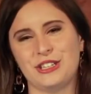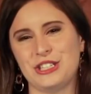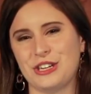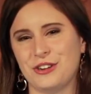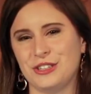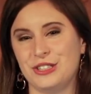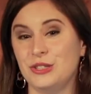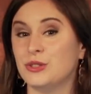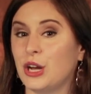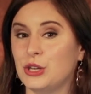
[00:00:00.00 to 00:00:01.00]
watching Currents
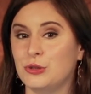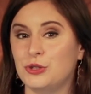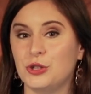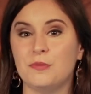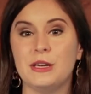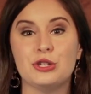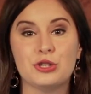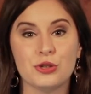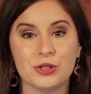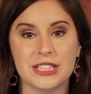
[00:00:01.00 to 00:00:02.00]
News on YouTube, be
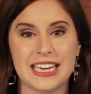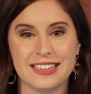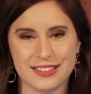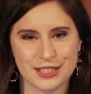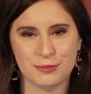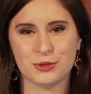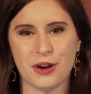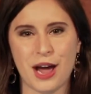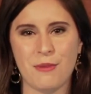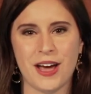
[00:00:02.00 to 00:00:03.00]
sure to hit the
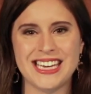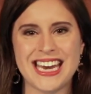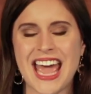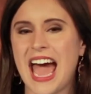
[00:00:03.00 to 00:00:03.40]
subscribe button